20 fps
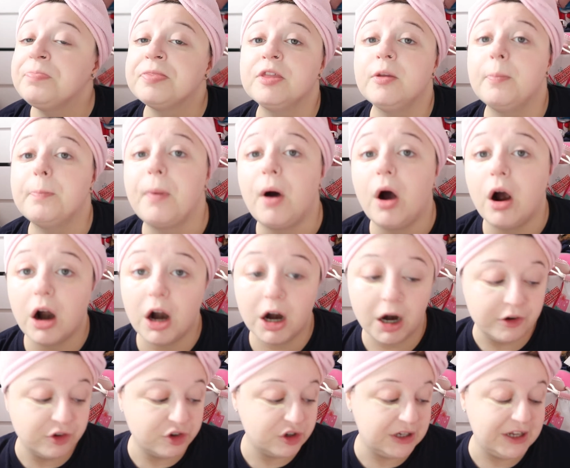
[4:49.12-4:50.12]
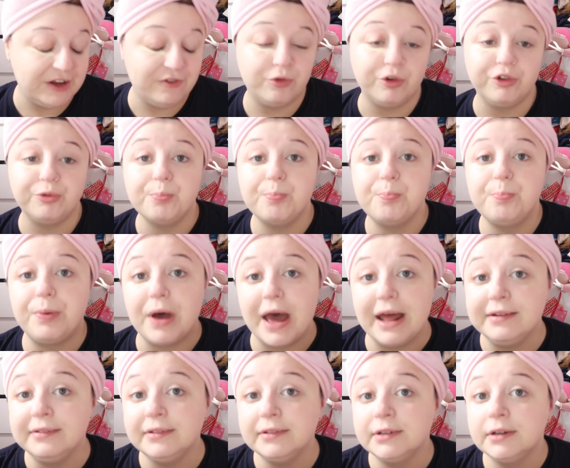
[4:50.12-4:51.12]
The bar underneath was
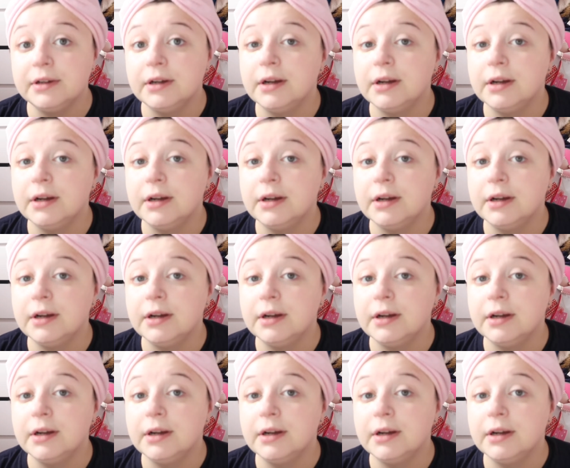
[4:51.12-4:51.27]
bent.